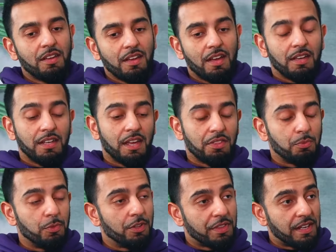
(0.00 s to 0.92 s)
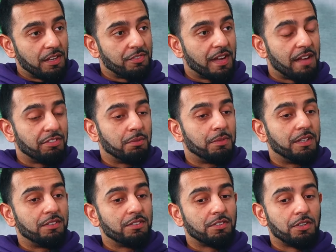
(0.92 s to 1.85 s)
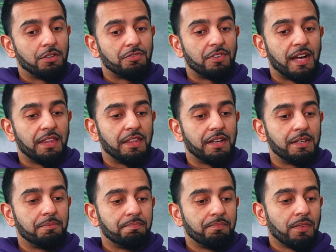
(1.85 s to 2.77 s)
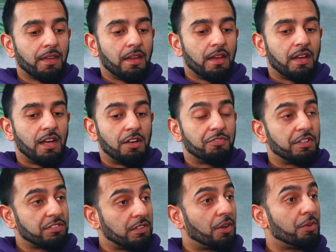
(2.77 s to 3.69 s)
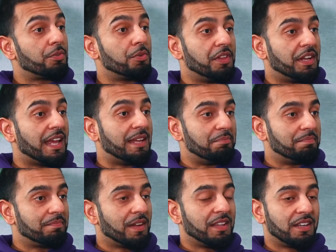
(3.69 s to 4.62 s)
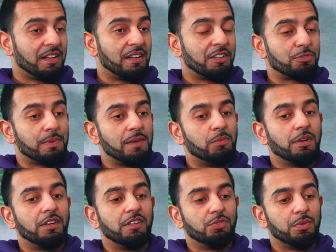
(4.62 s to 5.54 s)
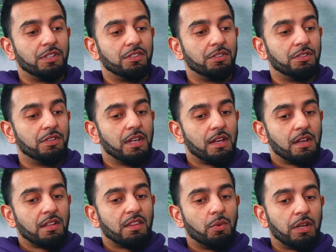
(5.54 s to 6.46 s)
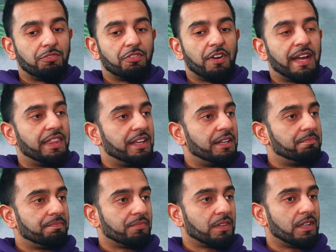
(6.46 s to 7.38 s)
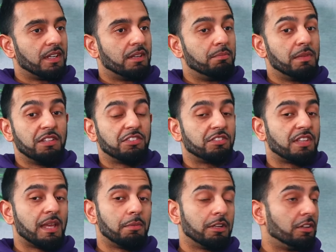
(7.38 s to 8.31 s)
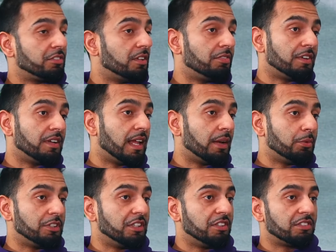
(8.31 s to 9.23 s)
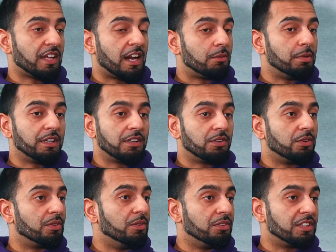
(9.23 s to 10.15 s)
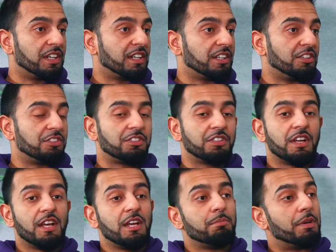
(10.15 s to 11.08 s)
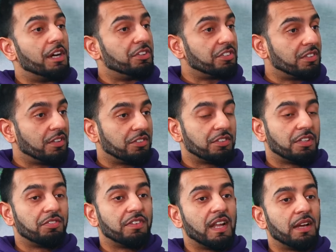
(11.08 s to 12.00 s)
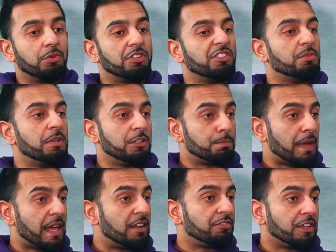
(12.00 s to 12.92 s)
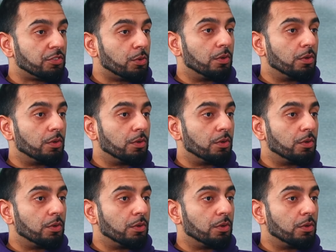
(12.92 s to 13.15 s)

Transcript: Uh, yeah, well, thank you for having me. So, Pfida, uh, first I'll go through the name and then I'll explain what it is we do. The word FIDA, it means the same in lots of different languages Arabic, Urdu, Turkish, Persian, lots of different languages. It means benefit or